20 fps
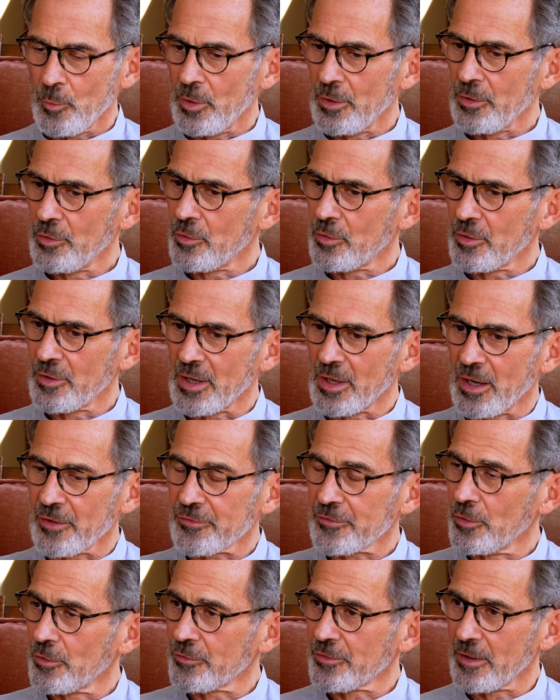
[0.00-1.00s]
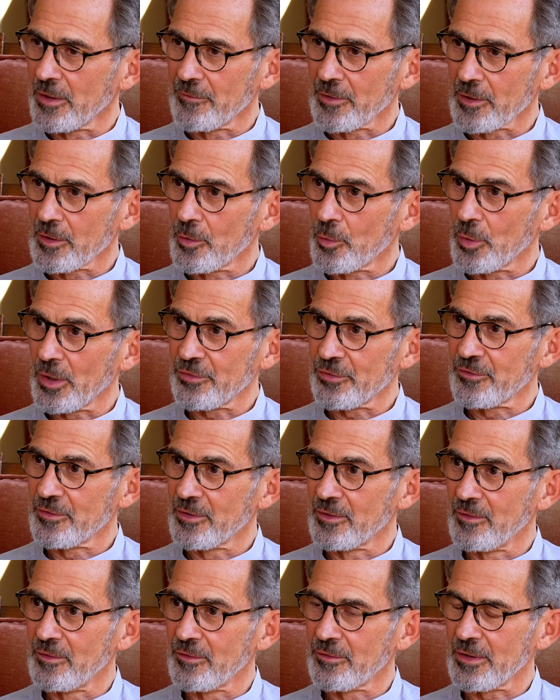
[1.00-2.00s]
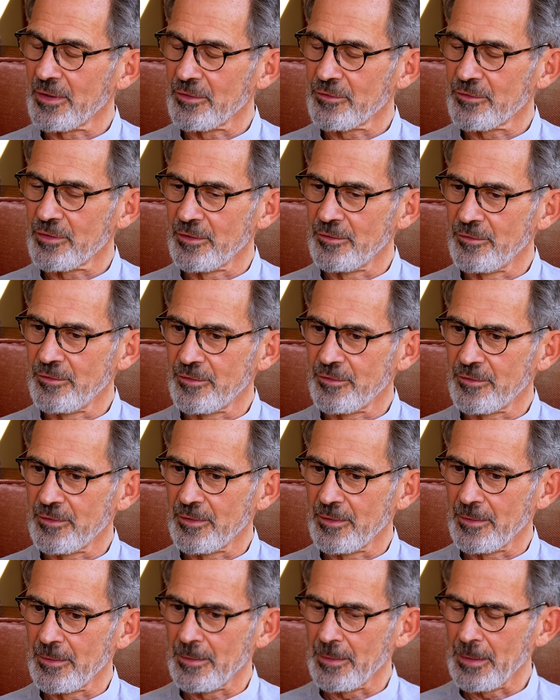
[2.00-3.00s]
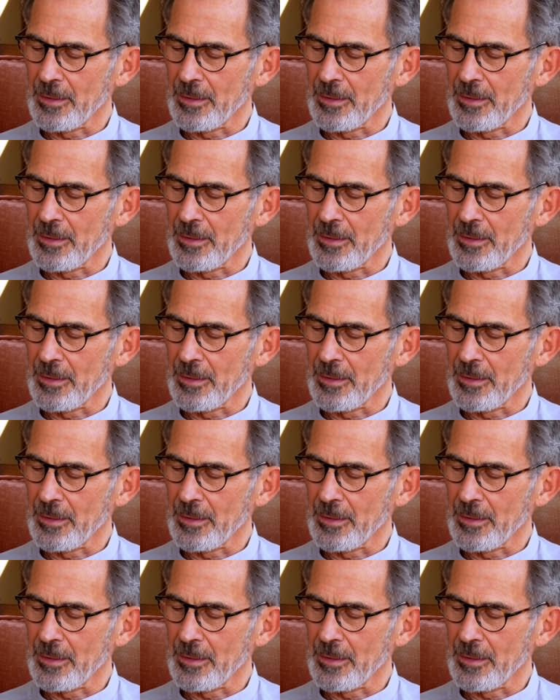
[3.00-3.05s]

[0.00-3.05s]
Well, you could ask yourself a question such as,